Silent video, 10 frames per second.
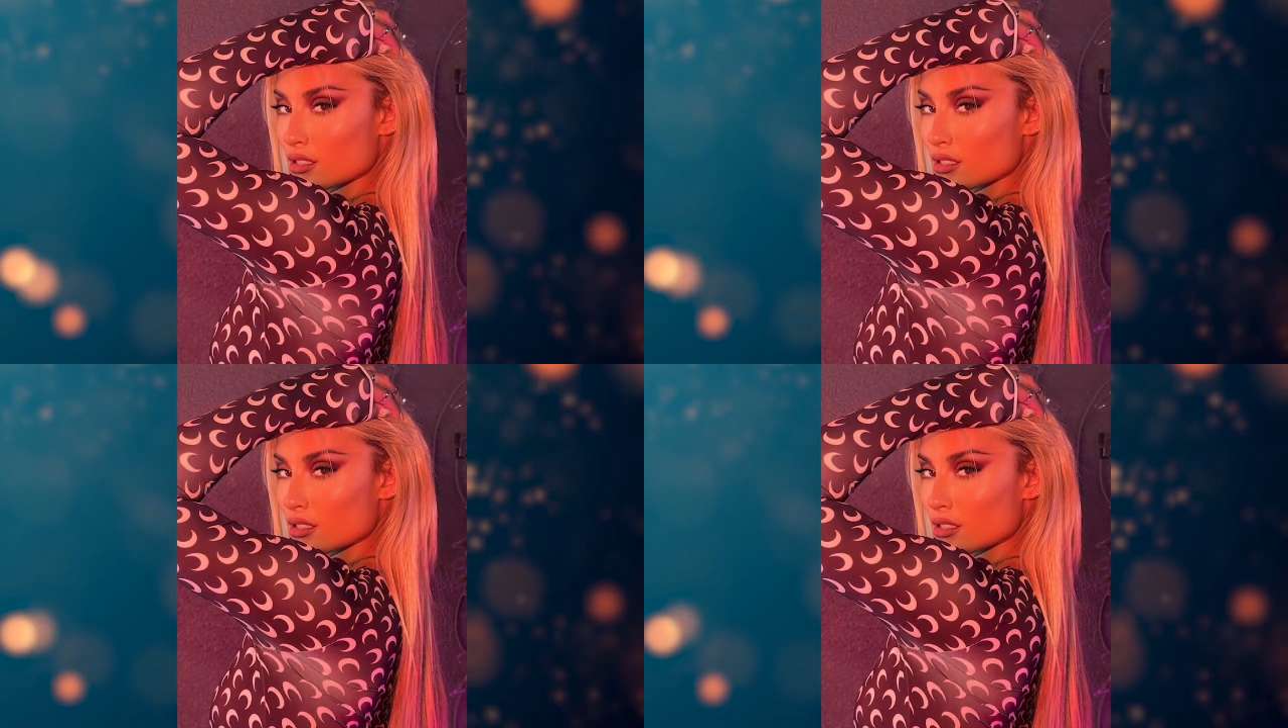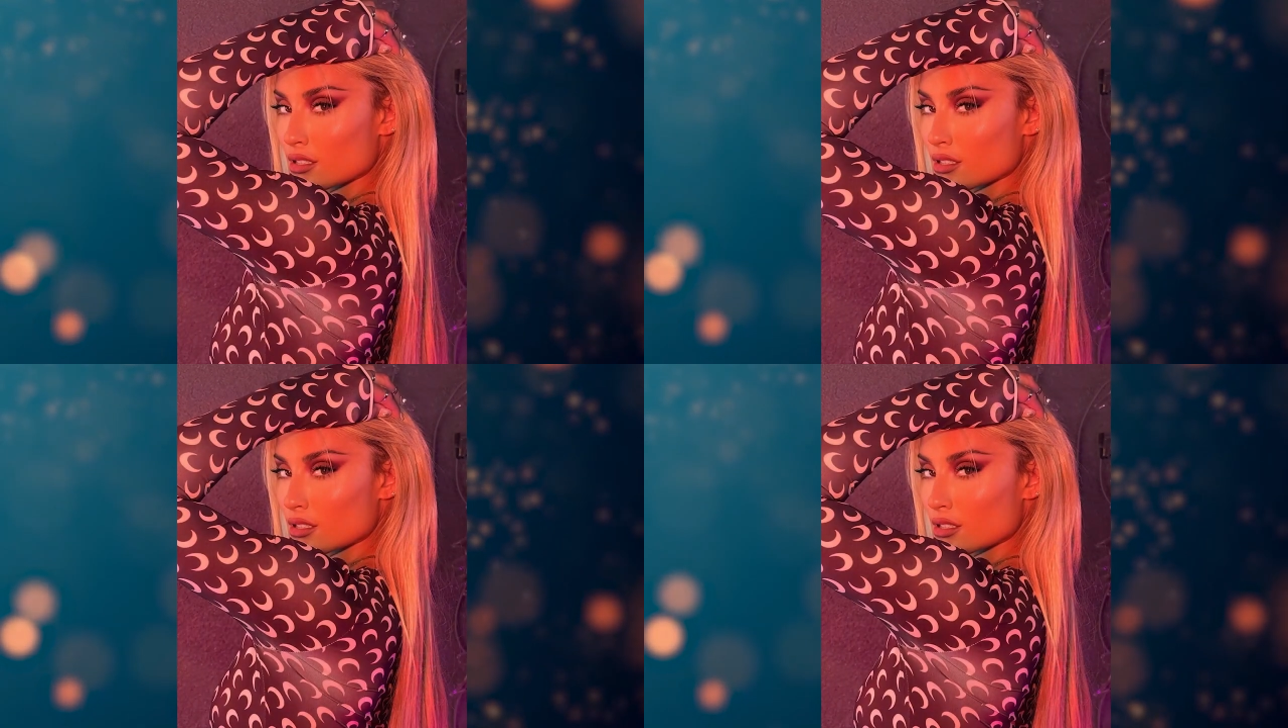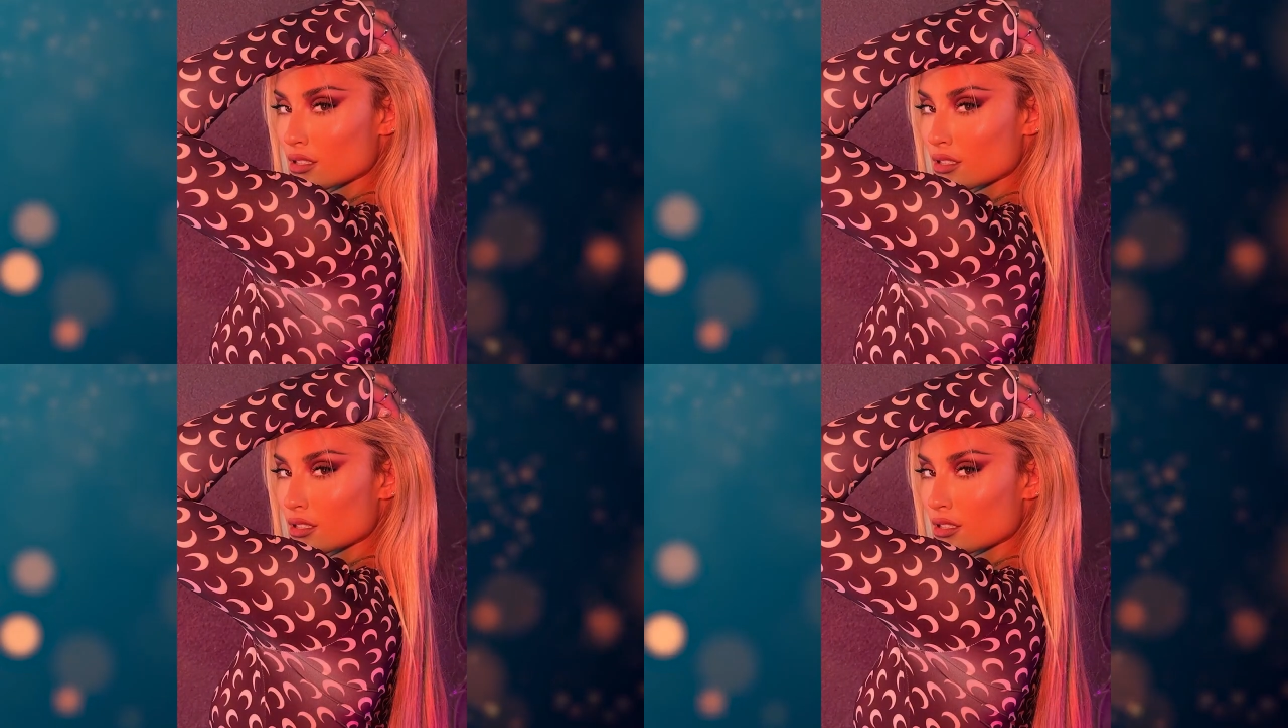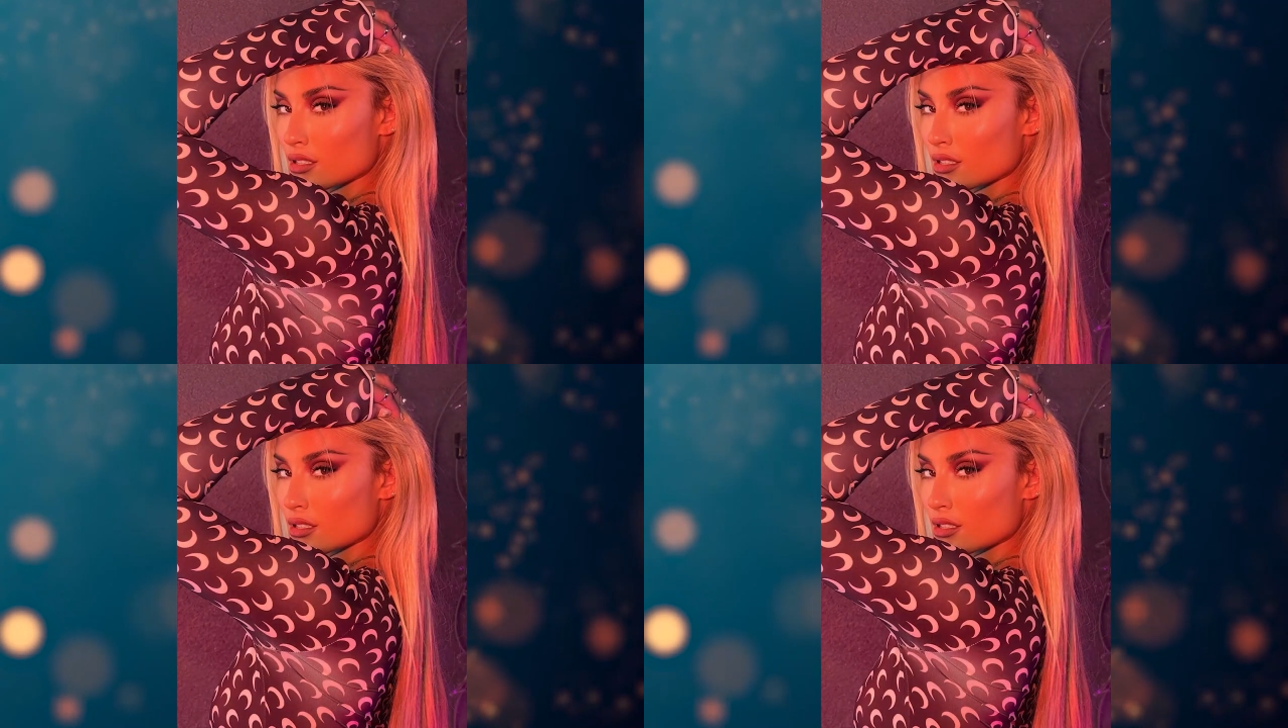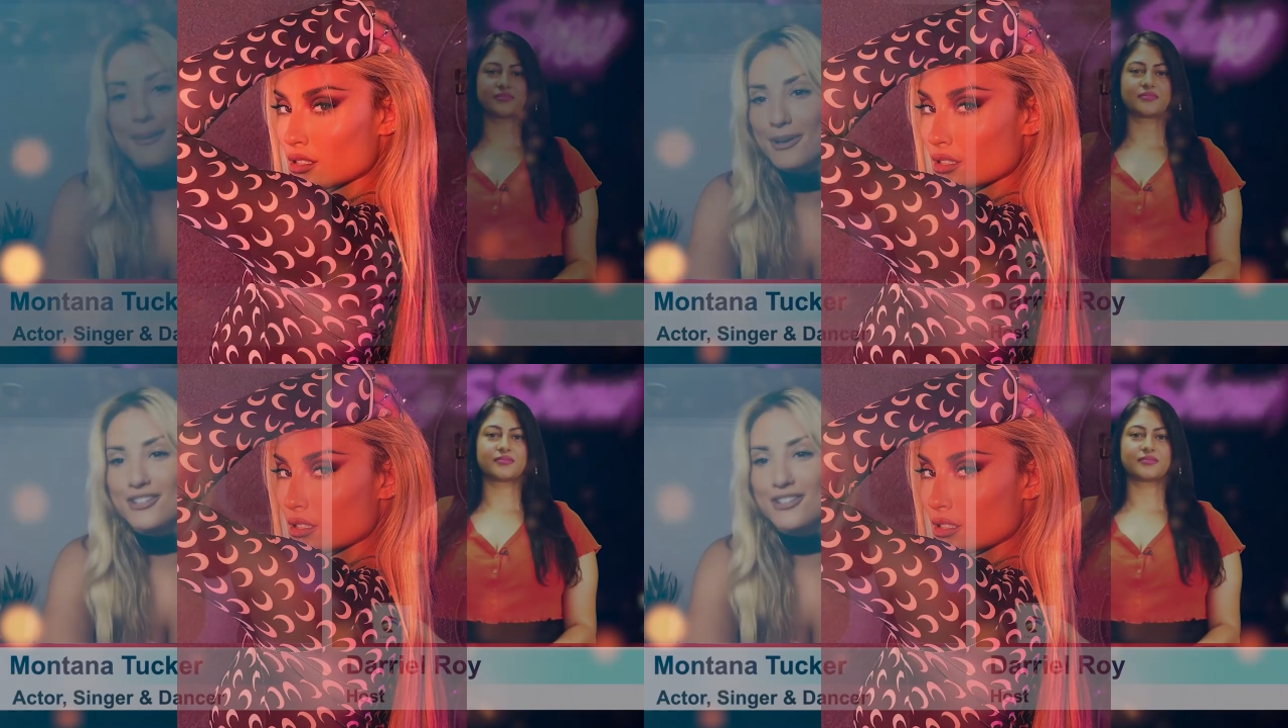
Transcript: And I kept pushing it and kept